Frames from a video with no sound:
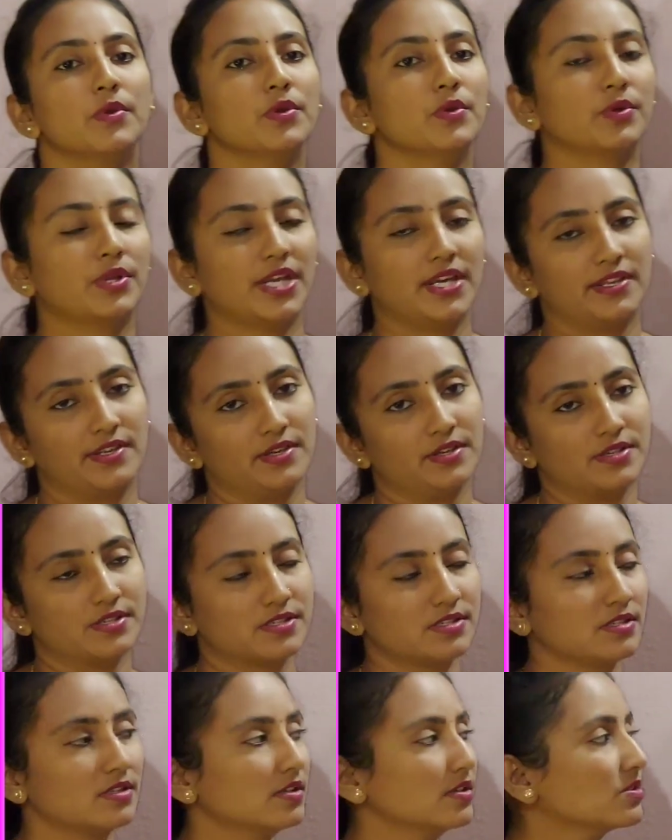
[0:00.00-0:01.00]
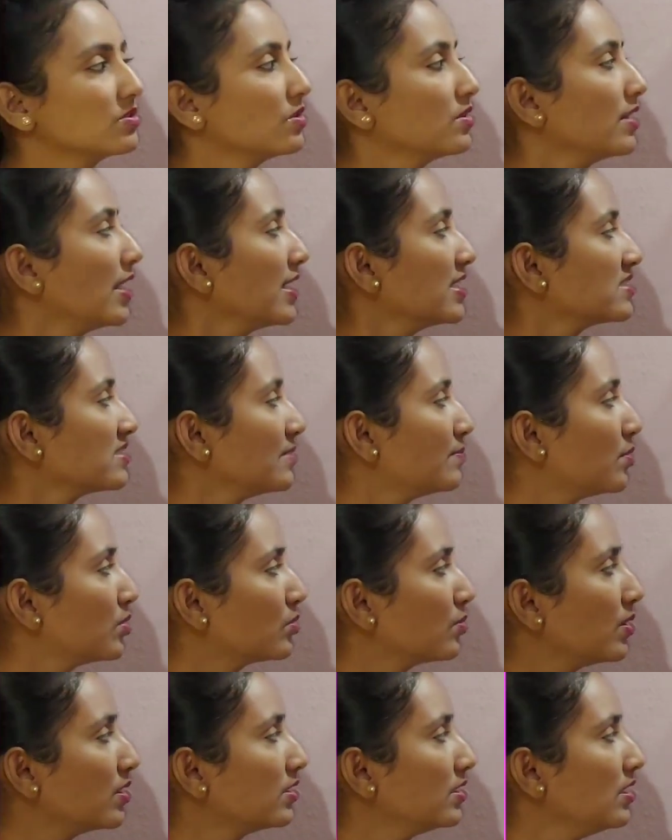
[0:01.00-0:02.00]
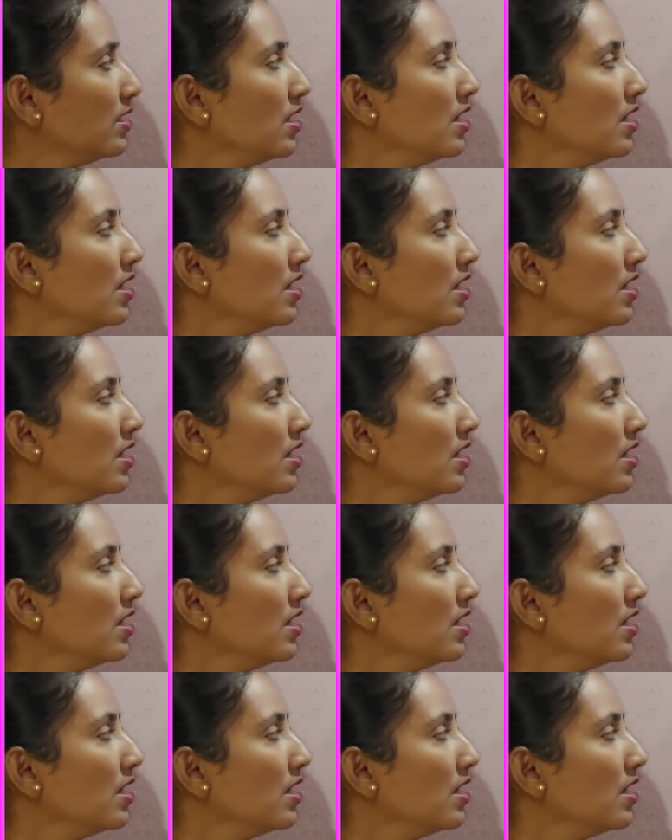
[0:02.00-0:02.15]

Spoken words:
eukaryotes. So next about what?